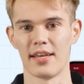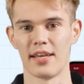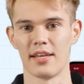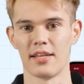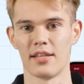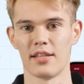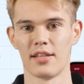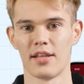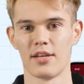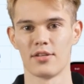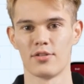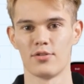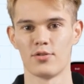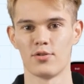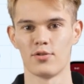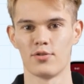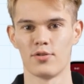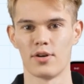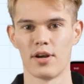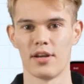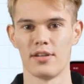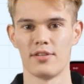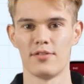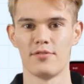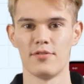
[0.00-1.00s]
It lets you
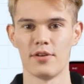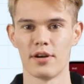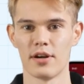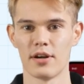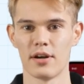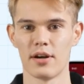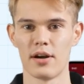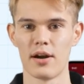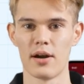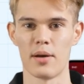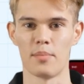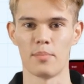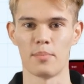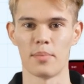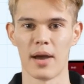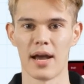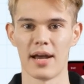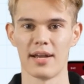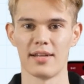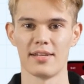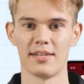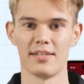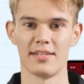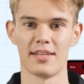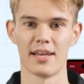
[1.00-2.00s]
transfer,
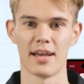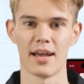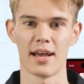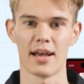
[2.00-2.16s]
manage,